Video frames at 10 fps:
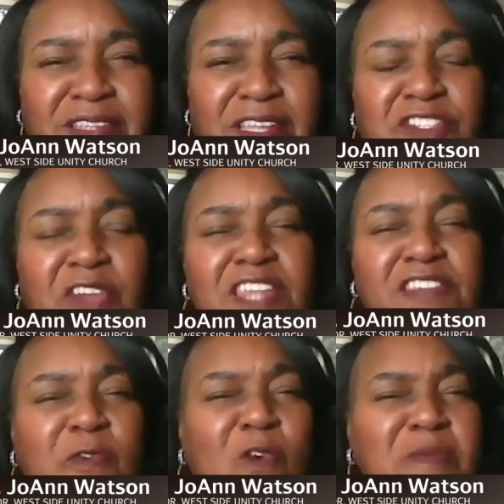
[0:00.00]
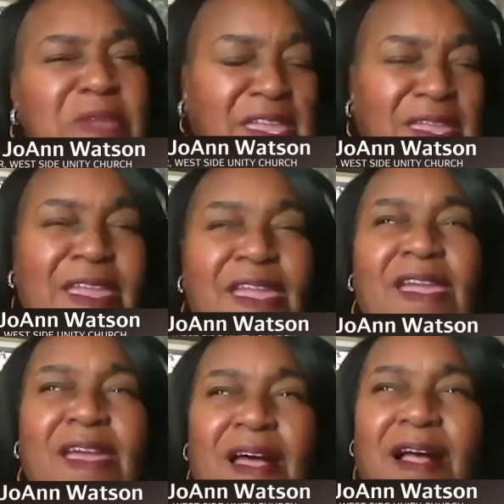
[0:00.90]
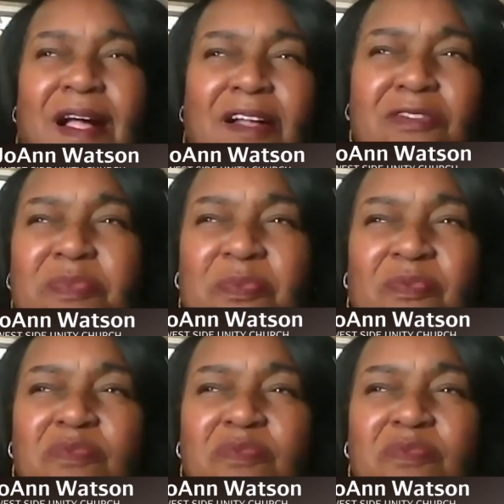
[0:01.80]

uh, transforming uh,